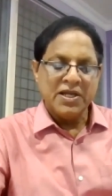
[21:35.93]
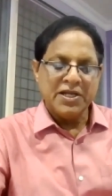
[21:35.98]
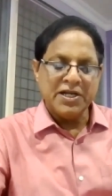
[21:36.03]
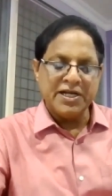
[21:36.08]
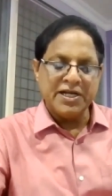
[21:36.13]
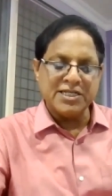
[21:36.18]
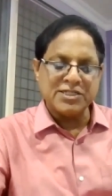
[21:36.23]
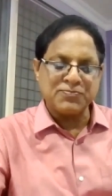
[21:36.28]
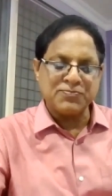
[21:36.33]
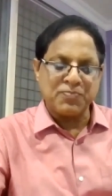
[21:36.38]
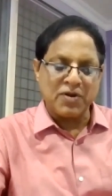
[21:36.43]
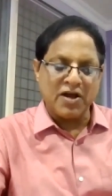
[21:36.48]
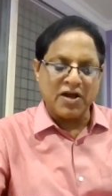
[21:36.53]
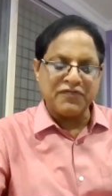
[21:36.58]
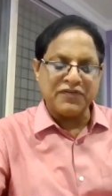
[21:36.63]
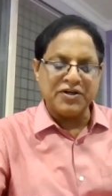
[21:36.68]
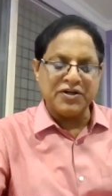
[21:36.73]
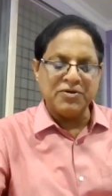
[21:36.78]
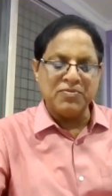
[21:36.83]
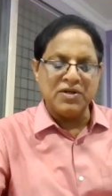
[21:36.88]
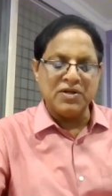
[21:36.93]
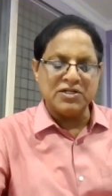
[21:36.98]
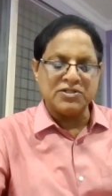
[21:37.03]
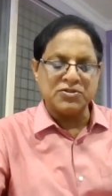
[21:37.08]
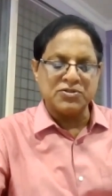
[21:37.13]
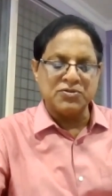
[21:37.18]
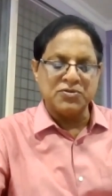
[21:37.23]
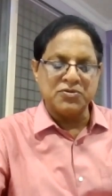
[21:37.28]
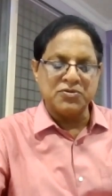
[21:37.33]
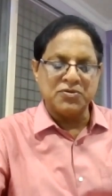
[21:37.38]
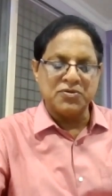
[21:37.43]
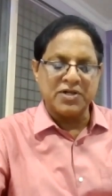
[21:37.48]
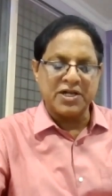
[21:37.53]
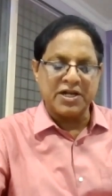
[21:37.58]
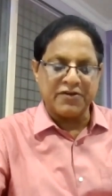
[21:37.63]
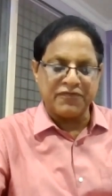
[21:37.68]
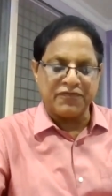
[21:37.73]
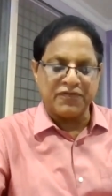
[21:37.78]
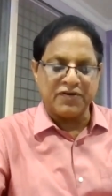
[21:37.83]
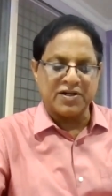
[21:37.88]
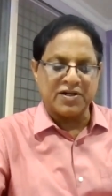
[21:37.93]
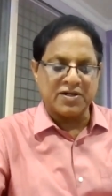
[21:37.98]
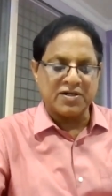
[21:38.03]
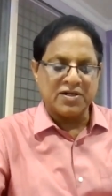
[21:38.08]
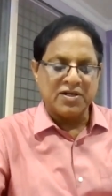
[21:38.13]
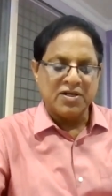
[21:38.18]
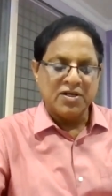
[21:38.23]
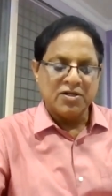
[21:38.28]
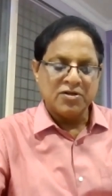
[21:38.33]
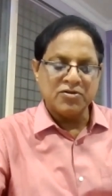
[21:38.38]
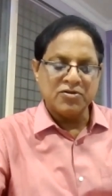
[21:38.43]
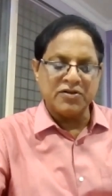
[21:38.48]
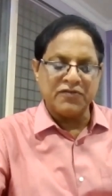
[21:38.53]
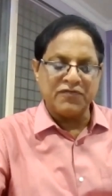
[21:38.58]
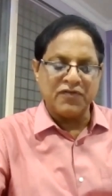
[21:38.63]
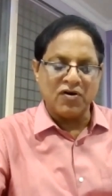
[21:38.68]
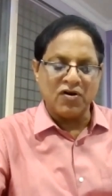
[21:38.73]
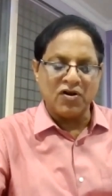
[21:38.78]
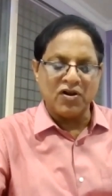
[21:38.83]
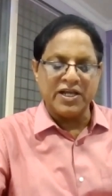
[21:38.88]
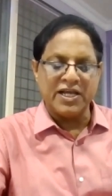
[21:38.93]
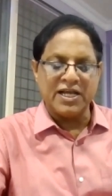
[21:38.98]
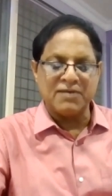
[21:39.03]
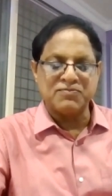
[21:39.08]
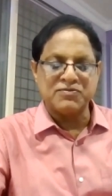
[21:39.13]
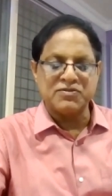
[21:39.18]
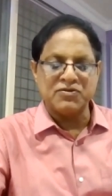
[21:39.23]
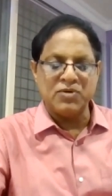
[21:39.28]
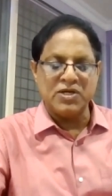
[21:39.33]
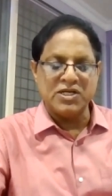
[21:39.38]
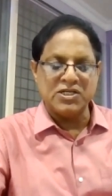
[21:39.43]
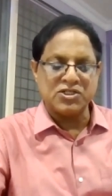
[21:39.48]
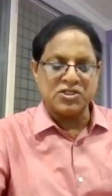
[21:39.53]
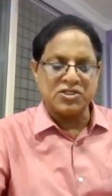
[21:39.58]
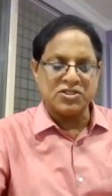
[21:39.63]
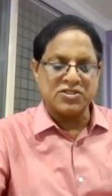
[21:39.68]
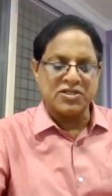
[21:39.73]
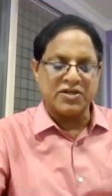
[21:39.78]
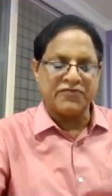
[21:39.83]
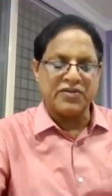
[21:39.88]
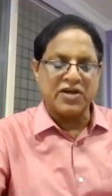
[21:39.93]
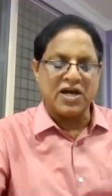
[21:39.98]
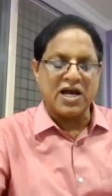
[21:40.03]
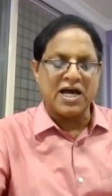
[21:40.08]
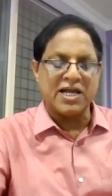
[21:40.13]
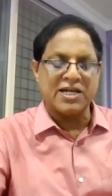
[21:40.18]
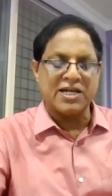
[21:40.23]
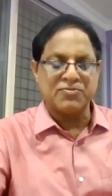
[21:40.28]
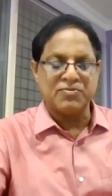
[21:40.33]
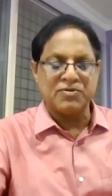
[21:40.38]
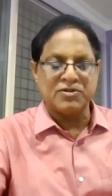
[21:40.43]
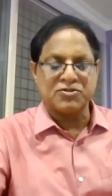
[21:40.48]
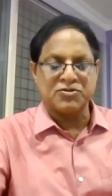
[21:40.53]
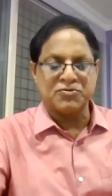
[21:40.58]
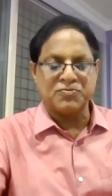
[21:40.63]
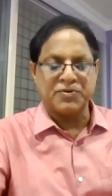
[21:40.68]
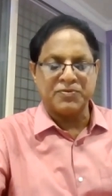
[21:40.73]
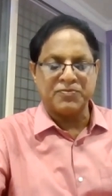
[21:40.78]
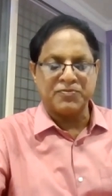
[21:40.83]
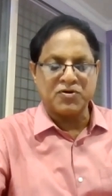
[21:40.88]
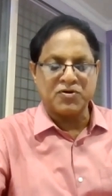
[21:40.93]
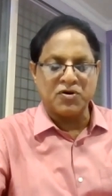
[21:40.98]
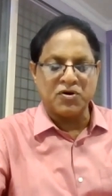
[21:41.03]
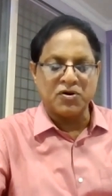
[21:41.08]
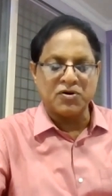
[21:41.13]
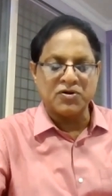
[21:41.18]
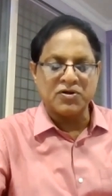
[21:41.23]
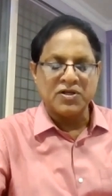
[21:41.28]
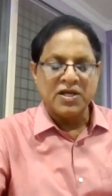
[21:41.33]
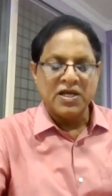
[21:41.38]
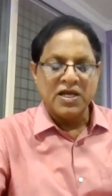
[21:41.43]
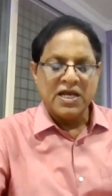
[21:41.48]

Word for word: It is profitable to refer to the following observations of the Honorable Supreme Court